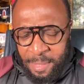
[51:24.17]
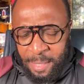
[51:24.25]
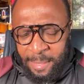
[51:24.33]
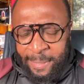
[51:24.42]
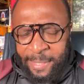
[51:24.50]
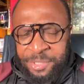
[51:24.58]

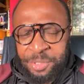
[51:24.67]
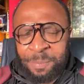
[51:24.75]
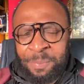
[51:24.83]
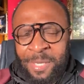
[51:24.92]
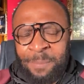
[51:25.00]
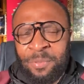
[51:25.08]
And let your
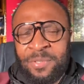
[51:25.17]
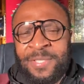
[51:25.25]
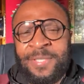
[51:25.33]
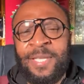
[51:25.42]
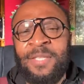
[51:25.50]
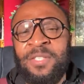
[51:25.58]
people
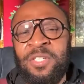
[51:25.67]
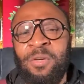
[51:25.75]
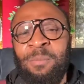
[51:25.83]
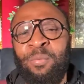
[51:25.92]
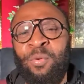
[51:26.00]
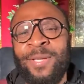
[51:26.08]
sense your
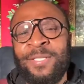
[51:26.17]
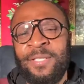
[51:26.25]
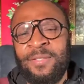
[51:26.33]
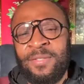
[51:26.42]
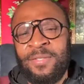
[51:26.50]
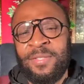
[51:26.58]

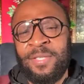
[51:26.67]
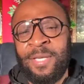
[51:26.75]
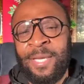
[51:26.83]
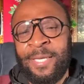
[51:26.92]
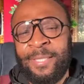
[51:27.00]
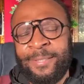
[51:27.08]
presence
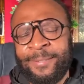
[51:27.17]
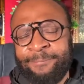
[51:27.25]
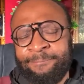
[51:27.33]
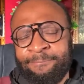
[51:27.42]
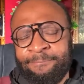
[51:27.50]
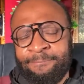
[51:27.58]
tonight.
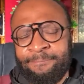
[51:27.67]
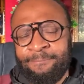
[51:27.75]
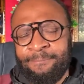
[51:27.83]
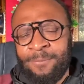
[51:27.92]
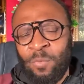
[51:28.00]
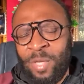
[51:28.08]

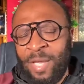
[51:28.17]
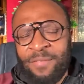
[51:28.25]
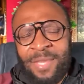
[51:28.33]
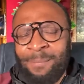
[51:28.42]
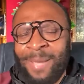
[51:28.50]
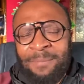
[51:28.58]
Whenever
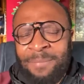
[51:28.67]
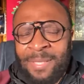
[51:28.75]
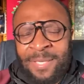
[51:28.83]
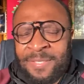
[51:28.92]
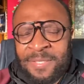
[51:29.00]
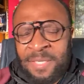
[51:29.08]
they might be
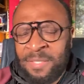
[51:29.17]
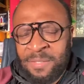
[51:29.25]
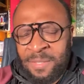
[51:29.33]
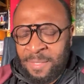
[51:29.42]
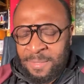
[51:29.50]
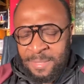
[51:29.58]
listening to
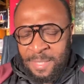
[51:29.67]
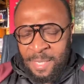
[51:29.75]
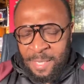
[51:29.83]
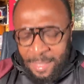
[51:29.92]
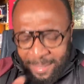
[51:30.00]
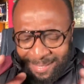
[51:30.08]
this,
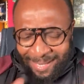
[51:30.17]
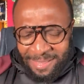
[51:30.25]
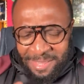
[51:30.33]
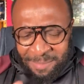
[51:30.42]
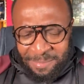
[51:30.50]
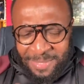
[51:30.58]
let
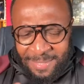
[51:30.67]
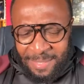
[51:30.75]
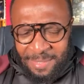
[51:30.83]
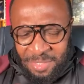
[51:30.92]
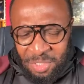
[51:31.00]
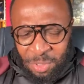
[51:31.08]
them
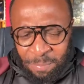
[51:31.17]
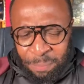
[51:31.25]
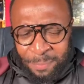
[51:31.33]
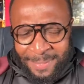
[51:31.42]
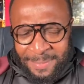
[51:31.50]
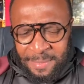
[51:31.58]
sense your
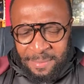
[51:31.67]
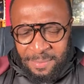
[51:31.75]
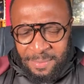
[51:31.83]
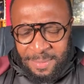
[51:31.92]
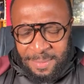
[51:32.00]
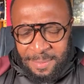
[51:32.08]

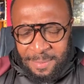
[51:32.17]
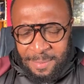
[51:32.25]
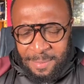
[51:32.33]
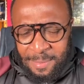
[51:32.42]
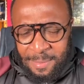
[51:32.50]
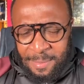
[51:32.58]
presence.
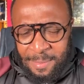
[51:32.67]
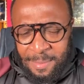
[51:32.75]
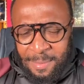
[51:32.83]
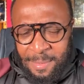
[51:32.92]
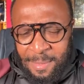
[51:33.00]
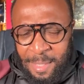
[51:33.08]

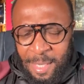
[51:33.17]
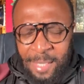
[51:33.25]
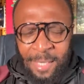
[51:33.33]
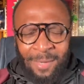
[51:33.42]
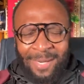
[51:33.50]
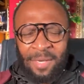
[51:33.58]
And
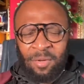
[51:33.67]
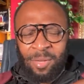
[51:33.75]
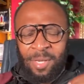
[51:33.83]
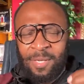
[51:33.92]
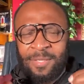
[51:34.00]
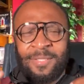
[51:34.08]
God, I know
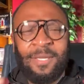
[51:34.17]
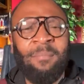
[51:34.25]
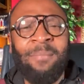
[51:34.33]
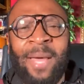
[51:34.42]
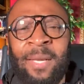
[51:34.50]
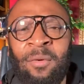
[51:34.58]
that there's
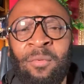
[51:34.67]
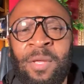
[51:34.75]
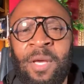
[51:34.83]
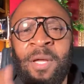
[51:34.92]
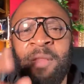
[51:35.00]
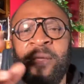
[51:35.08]
somebody on the
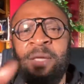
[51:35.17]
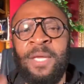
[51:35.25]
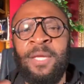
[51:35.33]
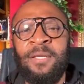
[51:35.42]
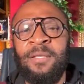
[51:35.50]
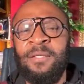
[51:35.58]
other
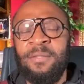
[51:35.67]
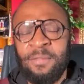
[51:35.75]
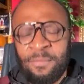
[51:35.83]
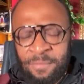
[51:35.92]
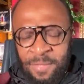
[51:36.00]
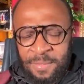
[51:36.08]
end
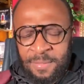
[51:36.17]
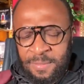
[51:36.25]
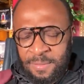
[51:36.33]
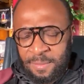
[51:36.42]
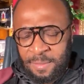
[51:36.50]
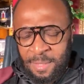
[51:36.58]
of
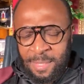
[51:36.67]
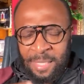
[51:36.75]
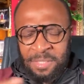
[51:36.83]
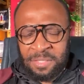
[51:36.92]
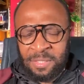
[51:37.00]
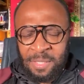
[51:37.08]
this
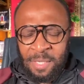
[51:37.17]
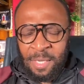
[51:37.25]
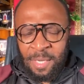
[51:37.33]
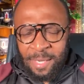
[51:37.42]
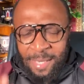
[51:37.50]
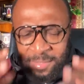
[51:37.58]
connection
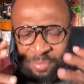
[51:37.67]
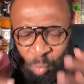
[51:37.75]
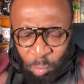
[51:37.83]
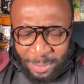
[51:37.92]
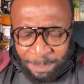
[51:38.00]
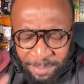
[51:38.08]
that's
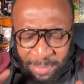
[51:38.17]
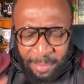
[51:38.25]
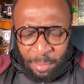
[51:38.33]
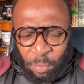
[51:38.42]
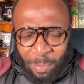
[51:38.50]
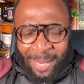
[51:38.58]
weeping and
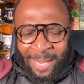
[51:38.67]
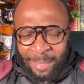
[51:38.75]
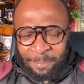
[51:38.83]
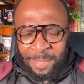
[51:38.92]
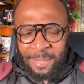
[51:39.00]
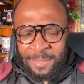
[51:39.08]
crying
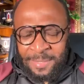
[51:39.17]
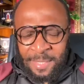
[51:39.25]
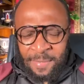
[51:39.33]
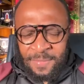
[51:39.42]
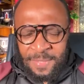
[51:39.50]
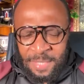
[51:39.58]
because
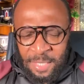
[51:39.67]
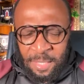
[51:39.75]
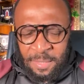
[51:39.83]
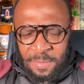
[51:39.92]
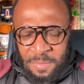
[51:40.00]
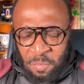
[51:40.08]
they've
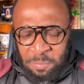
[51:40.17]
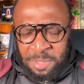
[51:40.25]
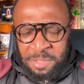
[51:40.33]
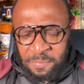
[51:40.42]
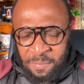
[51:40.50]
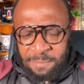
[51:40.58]
seen so
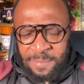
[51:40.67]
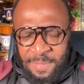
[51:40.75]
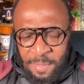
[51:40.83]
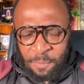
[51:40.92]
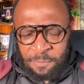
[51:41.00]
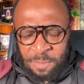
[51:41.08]
much of
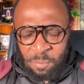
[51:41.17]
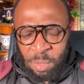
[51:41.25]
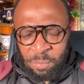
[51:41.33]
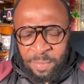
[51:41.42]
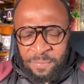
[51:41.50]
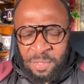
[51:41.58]
themselves in
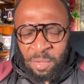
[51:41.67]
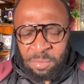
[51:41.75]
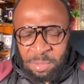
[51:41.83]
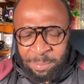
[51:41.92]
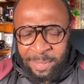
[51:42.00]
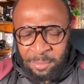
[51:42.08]
what we've talked
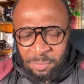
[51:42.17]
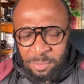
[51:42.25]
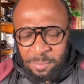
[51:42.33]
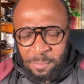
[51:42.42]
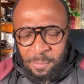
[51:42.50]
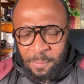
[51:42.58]
about.
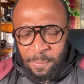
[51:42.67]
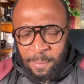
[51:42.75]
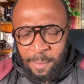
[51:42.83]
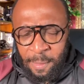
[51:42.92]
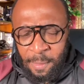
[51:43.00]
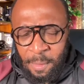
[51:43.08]

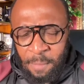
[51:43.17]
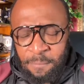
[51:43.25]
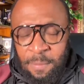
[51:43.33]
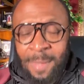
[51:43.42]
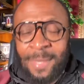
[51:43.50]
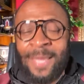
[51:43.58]

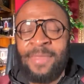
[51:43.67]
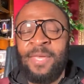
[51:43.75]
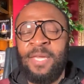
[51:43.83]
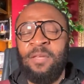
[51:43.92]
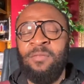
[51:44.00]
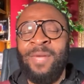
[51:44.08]
Father, I
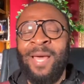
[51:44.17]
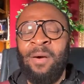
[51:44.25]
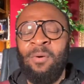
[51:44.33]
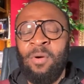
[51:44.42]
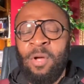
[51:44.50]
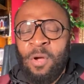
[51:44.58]
thank you
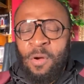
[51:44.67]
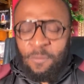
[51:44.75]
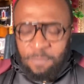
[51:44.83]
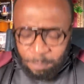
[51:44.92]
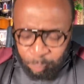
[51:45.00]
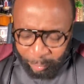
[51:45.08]
now
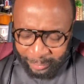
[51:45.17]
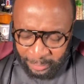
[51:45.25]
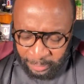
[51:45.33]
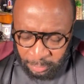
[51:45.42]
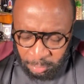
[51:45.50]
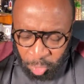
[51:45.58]
for
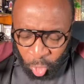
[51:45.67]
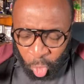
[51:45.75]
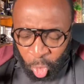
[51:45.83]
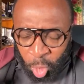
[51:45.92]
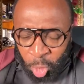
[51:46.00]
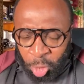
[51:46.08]
bringing
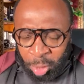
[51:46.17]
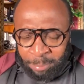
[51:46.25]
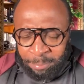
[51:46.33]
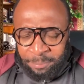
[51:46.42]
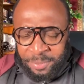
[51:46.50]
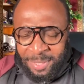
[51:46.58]
calm
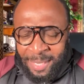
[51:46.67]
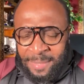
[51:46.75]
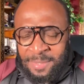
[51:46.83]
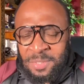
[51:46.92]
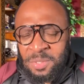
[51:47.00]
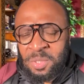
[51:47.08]
to that
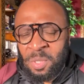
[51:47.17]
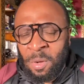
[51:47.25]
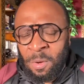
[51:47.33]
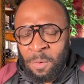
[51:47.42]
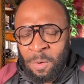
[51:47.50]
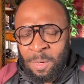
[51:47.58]

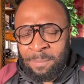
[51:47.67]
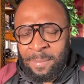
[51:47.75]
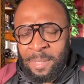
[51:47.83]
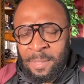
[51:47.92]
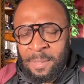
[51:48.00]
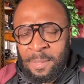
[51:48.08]
storm.
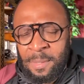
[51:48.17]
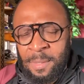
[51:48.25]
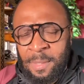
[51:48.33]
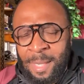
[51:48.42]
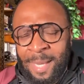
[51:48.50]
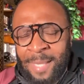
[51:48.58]

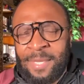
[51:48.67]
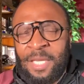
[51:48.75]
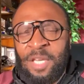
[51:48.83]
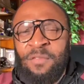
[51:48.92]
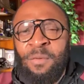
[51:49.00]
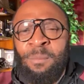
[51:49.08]
I thank
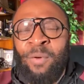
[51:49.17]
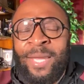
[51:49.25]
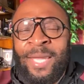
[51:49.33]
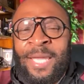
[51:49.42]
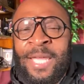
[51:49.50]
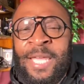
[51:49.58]
you for
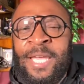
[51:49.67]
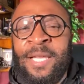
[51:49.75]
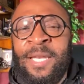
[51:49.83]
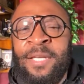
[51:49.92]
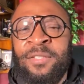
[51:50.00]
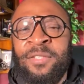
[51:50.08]
bringing
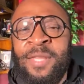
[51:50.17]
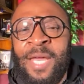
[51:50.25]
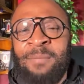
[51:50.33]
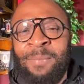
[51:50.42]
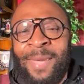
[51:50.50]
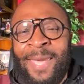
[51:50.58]
healing to
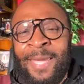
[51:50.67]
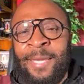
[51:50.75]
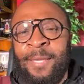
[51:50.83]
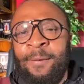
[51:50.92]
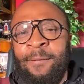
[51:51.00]
that pain.